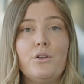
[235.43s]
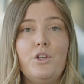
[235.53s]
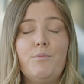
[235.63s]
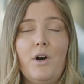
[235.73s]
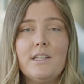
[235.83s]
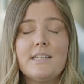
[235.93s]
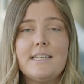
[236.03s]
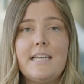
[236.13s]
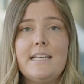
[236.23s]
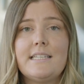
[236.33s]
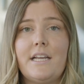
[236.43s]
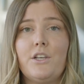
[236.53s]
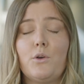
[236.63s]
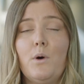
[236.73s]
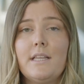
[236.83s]
new policies
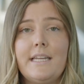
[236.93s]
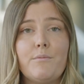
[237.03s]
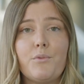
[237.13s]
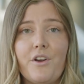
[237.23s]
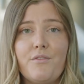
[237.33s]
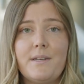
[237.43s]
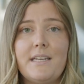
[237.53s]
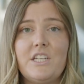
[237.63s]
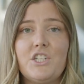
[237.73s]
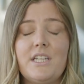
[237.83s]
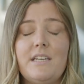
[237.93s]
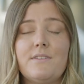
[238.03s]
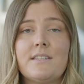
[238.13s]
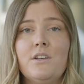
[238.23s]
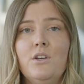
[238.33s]
and quality improvement
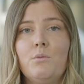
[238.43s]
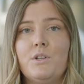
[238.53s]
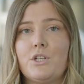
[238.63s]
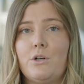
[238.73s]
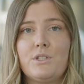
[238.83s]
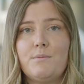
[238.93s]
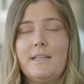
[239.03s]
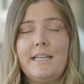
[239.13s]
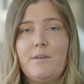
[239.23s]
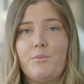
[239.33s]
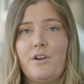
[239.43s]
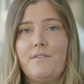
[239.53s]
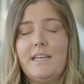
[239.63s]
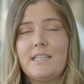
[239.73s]
initiatives which ultimately improve the